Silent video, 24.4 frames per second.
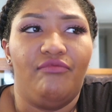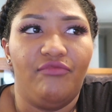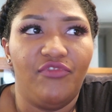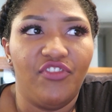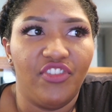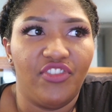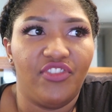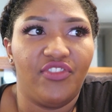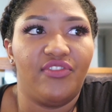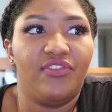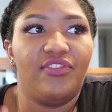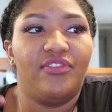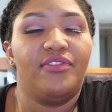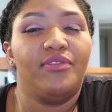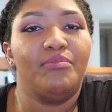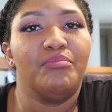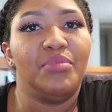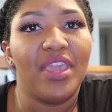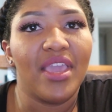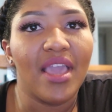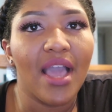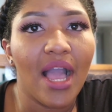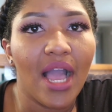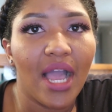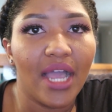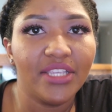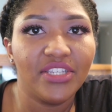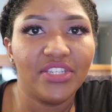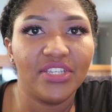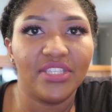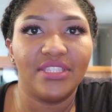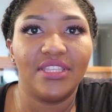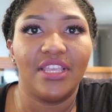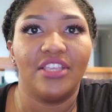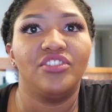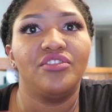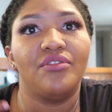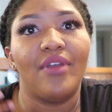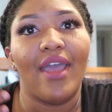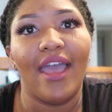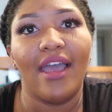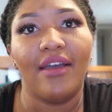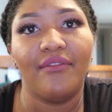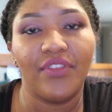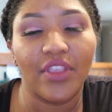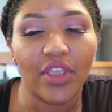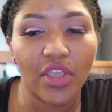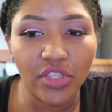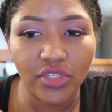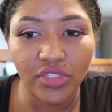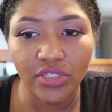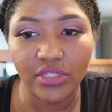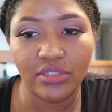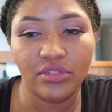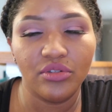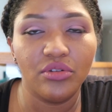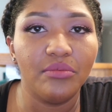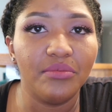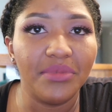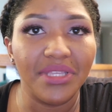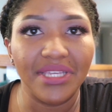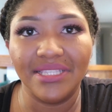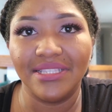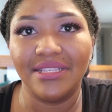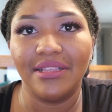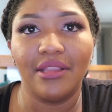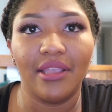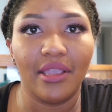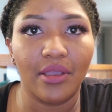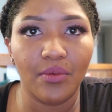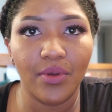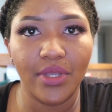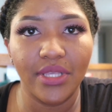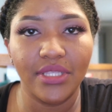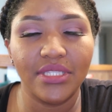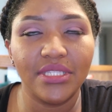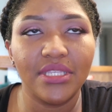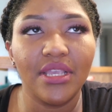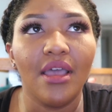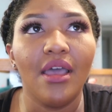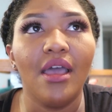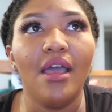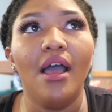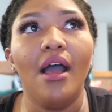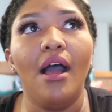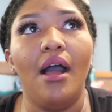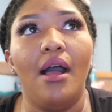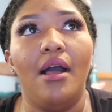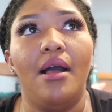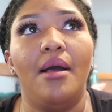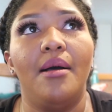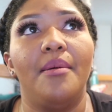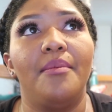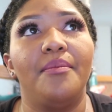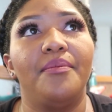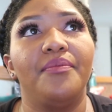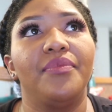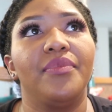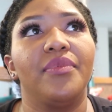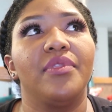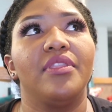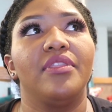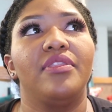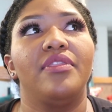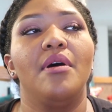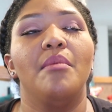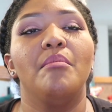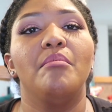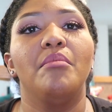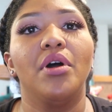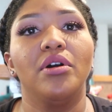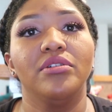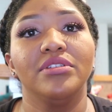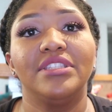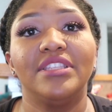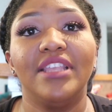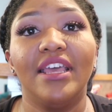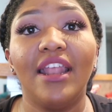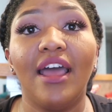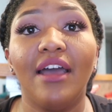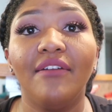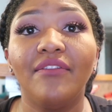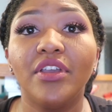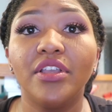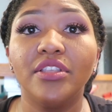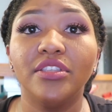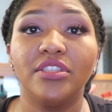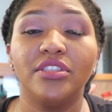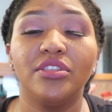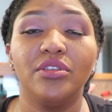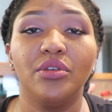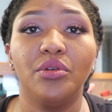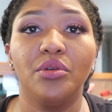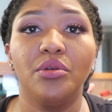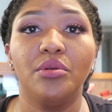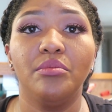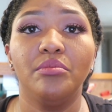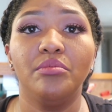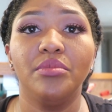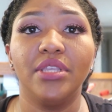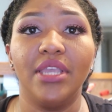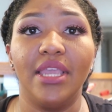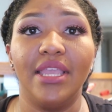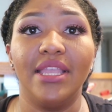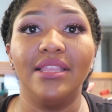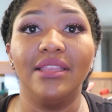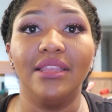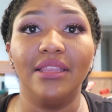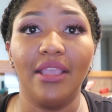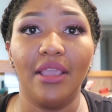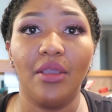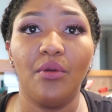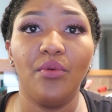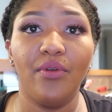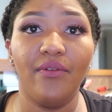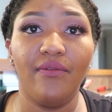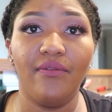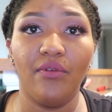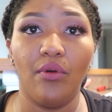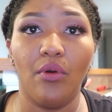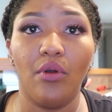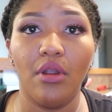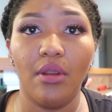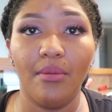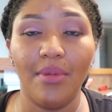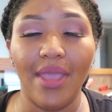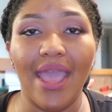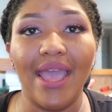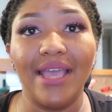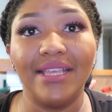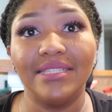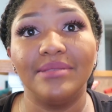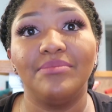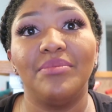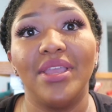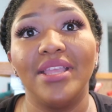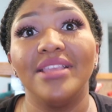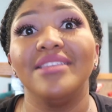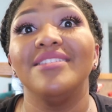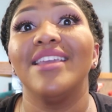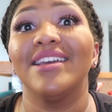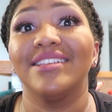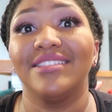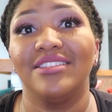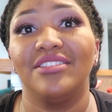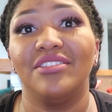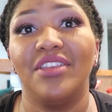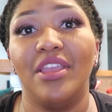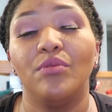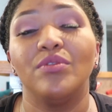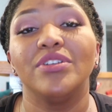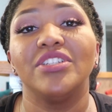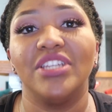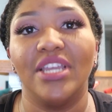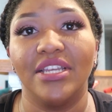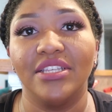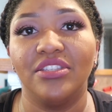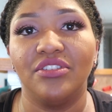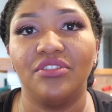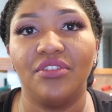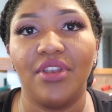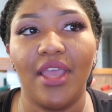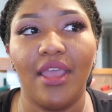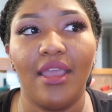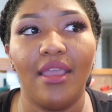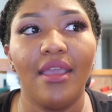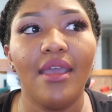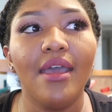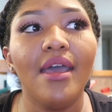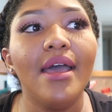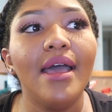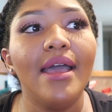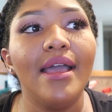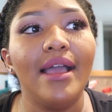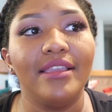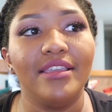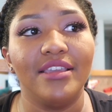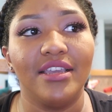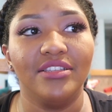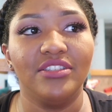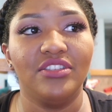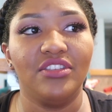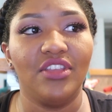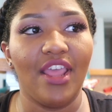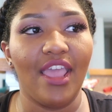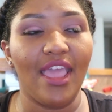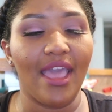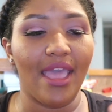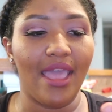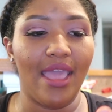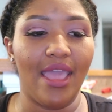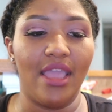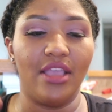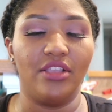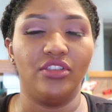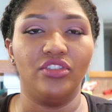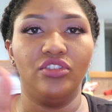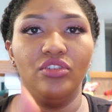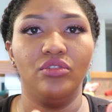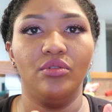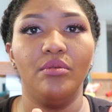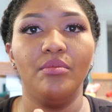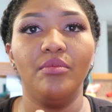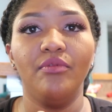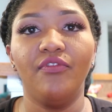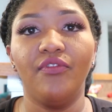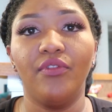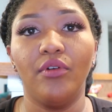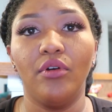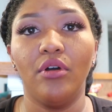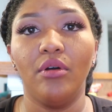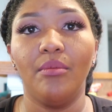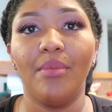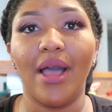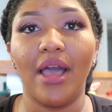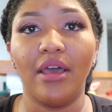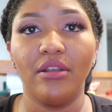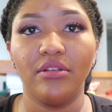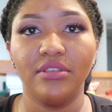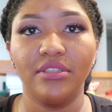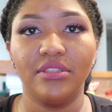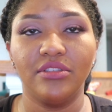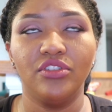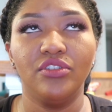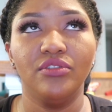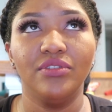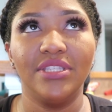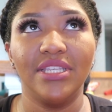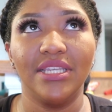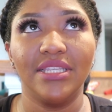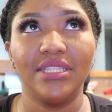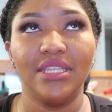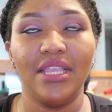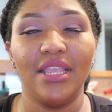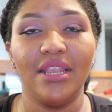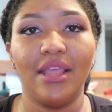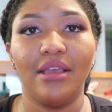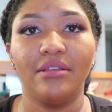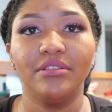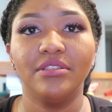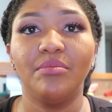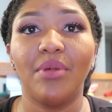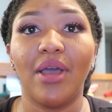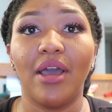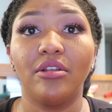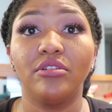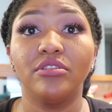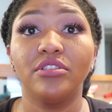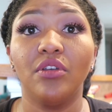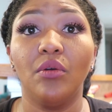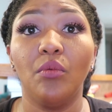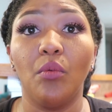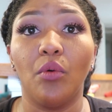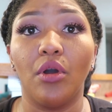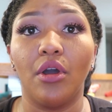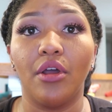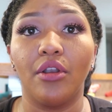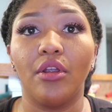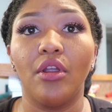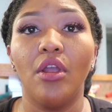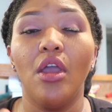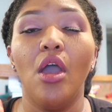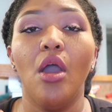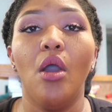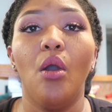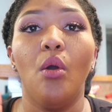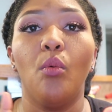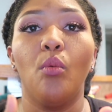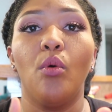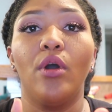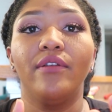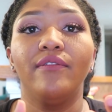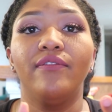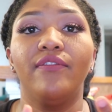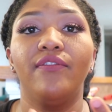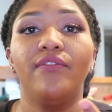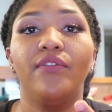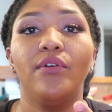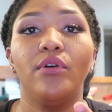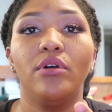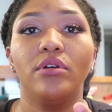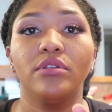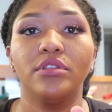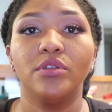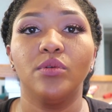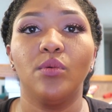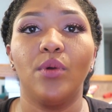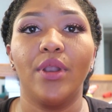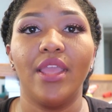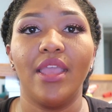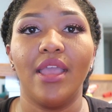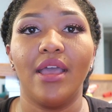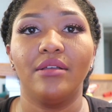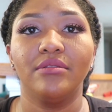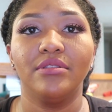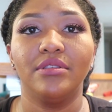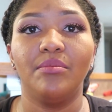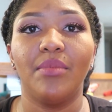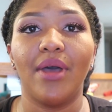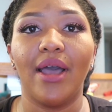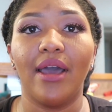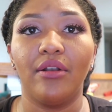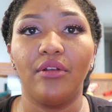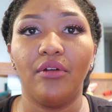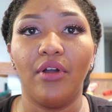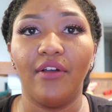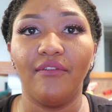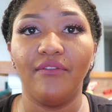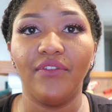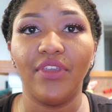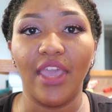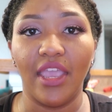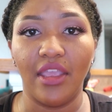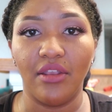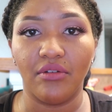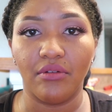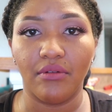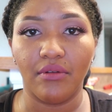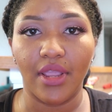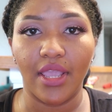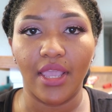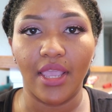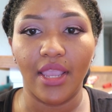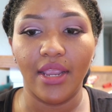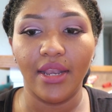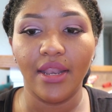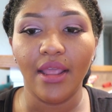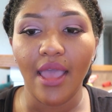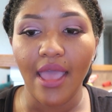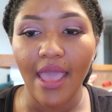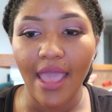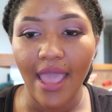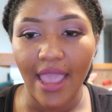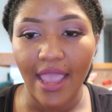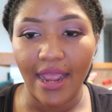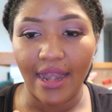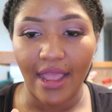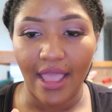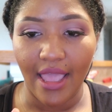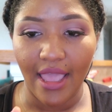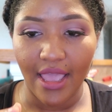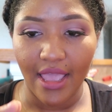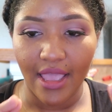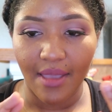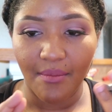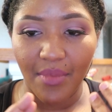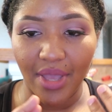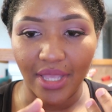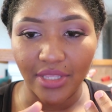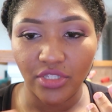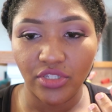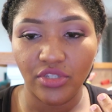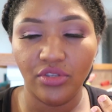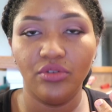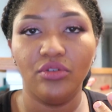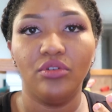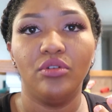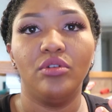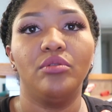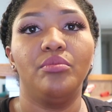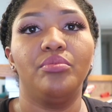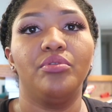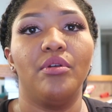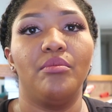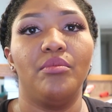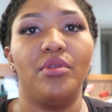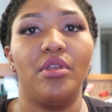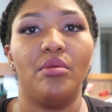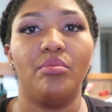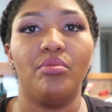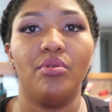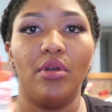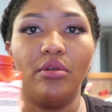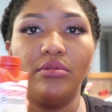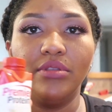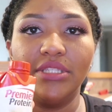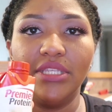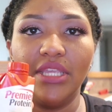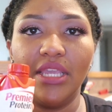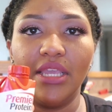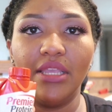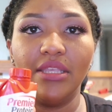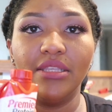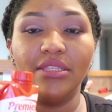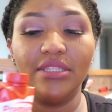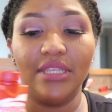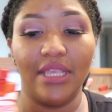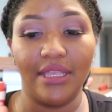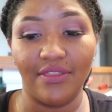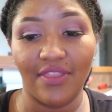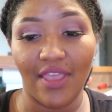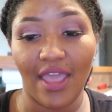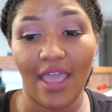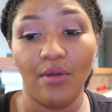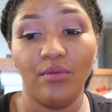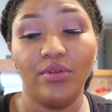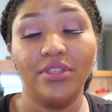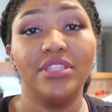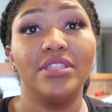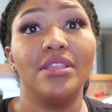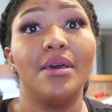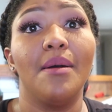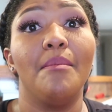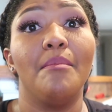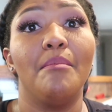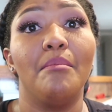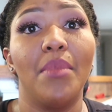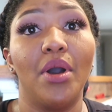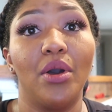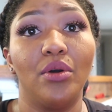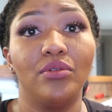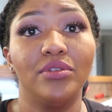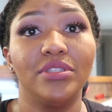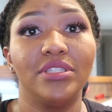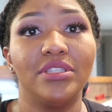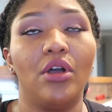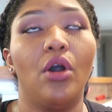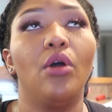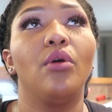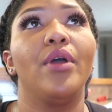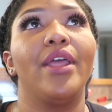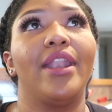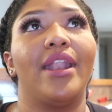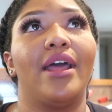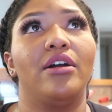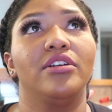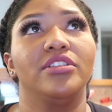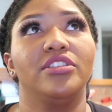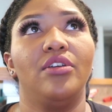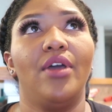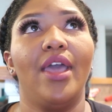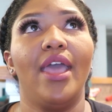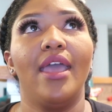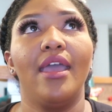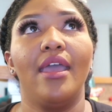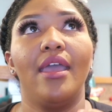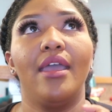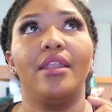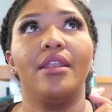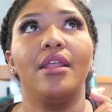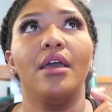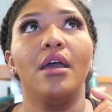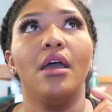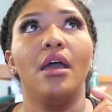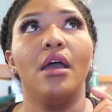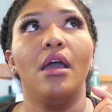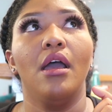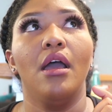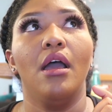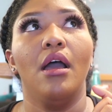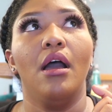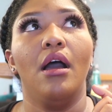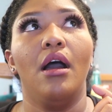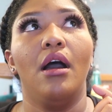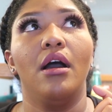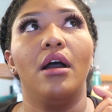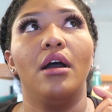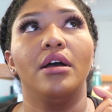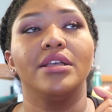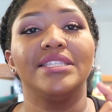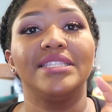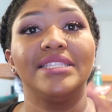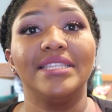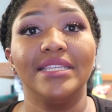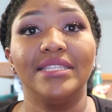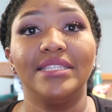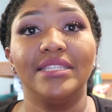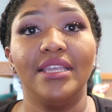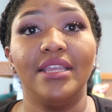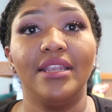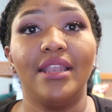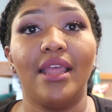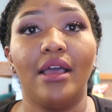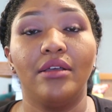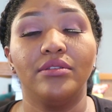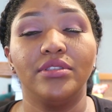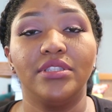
just be conscious that you have to consume these liquids. The most that I've consumed in liquid form has been, it was yesterday. Yesterday I had 2 full bottles, 2 16-ounce bottles of water, 1 full 20-ounce bottle of Gatorade, and I had my 2 Premier proteins. That was the most. Oh, and I also had 16